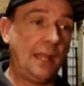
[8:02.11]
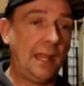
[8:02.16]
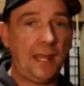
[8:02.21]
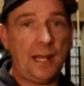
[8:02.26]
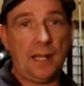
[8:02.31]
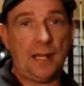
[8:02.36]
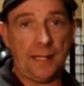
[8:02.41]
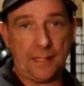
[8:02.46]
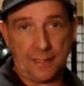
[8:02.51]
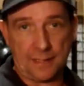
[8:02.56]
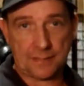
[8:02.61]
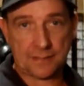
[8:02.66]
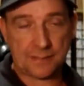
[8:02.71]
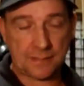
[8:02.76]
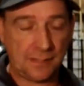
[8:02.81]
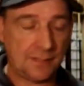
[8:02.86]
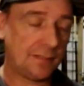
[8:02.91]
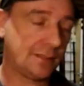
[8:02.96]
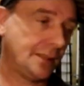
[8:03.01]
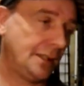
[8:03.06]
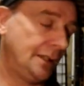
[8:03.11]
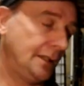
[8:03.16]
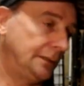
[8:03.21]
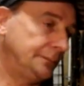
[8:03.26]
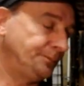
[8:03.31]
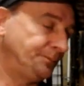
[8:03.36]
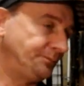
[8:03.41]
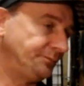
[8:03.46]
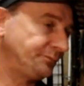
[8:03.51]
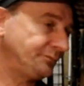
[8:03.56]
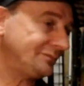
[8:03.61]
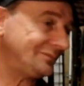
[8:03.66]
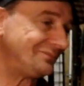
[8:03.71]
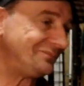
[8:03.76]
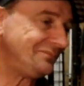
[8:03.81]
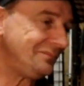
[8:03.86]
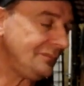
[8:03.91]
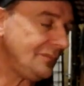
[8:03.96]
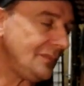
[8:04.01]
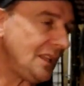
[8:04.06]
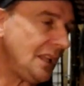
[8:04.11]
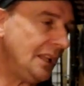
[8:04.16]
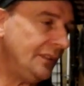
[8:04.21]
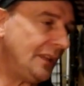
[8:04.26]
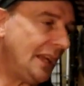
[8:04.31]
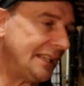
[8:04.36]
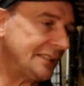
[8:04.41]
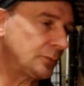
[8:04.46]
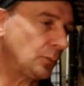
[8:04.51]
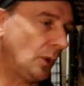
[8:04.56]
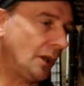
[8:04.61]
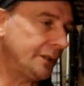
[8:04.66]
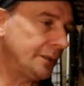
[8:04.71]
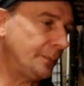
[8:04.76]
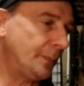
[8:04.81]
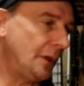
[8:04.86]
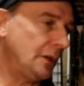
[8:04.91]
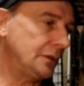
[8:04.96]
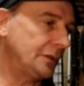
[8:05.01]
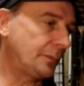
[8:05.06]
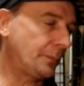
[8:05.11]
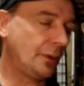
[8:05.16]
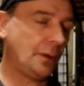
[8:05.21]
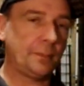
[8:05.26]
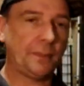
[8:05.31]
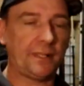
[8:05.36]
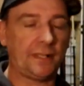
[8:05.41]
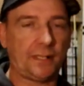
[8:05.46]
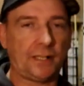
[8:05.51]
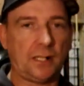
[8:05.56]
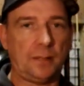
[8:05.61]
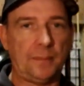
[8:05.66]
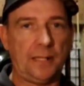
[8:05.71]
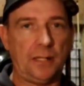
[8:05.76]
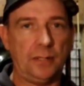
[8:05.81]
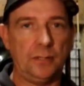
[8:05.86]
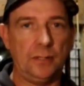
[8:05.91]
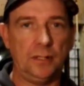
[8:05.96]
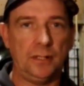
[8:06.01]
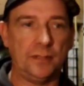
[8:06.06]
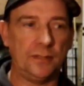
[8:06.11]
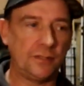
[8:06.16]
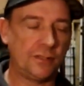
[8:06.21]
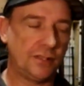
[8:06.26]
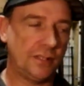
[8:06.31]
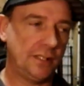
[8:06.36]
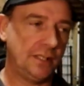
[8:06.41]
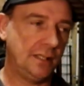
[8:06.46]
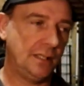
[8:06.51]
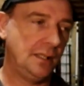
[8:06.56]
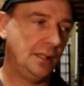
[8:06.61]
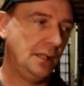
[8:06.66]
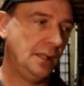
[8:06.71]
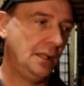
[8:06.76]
It leaks. And that is why the boat is probably going to come out early this year.